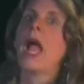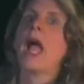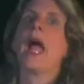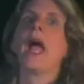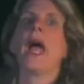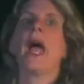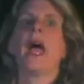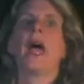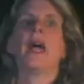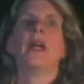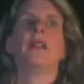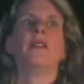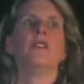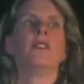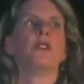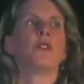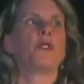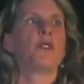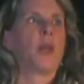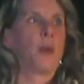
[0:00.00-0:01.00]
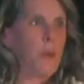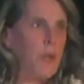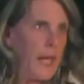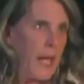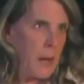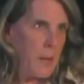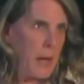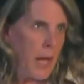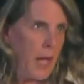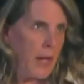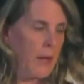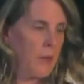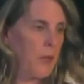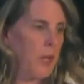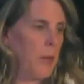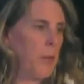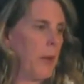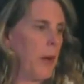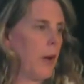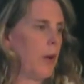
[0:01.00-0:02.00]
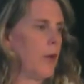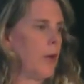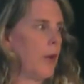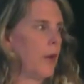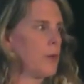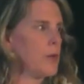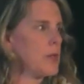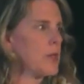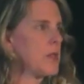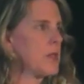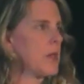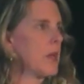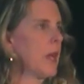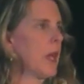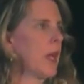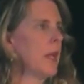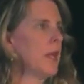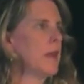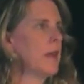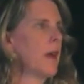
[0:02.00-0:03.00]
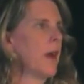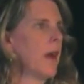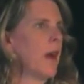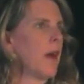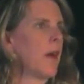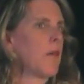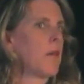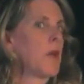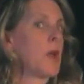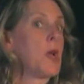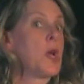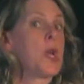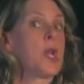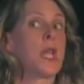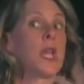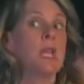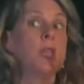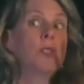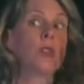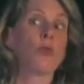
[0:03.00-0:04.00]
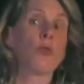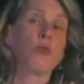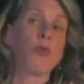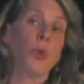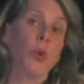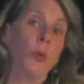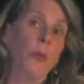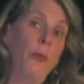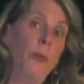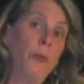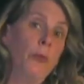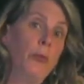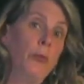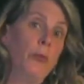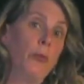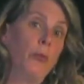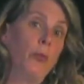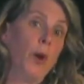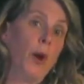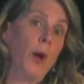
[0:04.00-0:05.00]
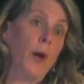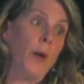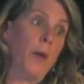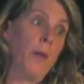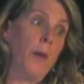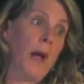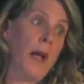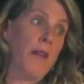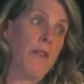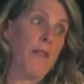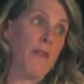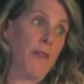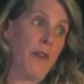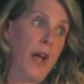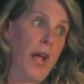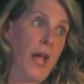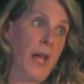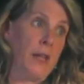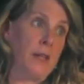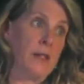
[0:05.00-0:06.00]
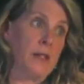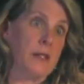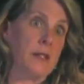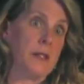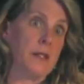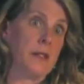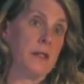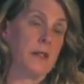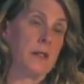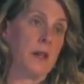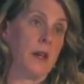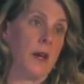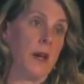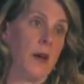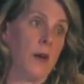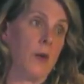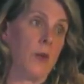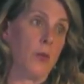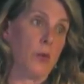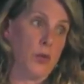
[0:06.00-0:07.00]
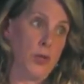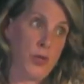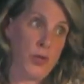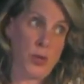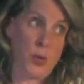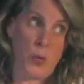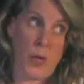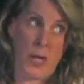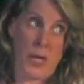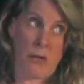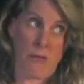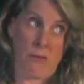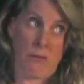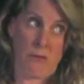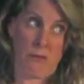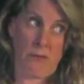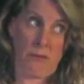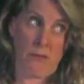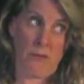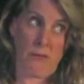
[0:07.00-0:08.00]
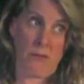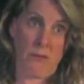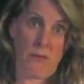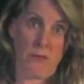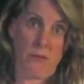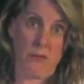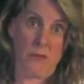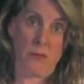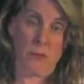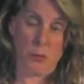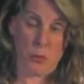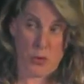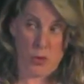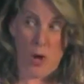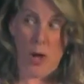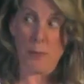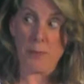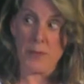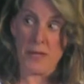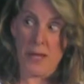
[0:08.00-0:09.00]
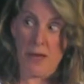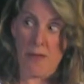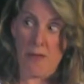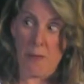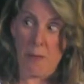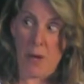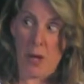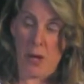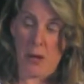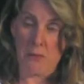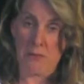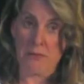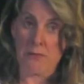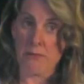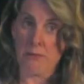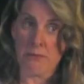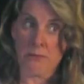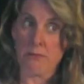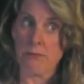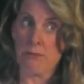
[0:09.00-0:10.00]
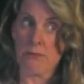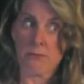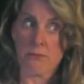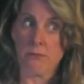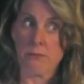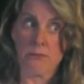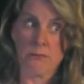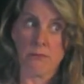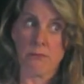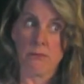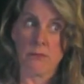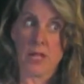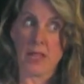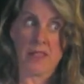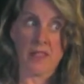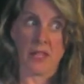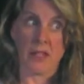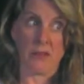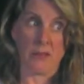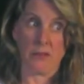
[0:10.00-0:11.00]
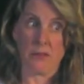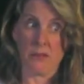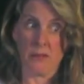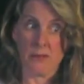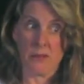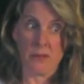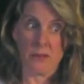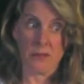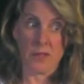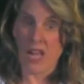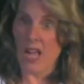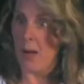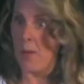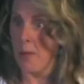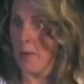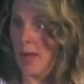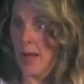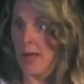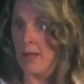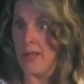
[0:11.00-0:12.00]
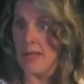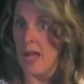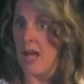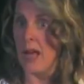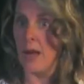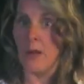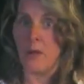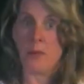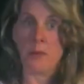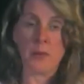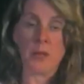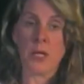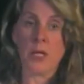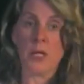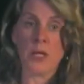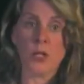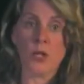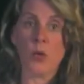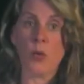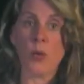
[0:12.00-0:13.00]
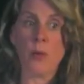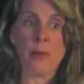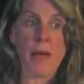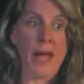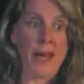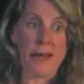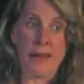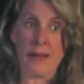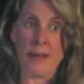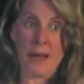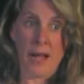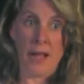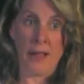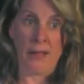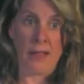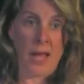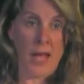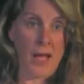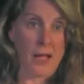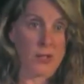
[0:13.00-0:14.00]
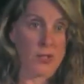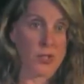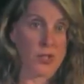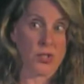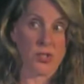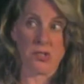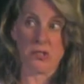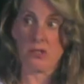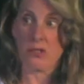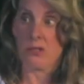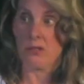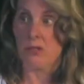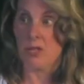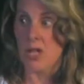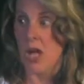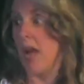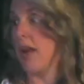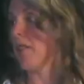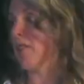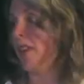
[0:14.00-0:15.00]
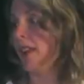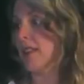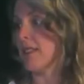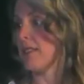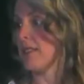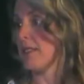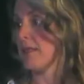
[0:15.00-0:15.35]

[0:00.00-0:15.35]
And then we came back and compared notes. And in the room where my friend was doing drop the F-bomb, nothing. No one batted an eyelash, none of it.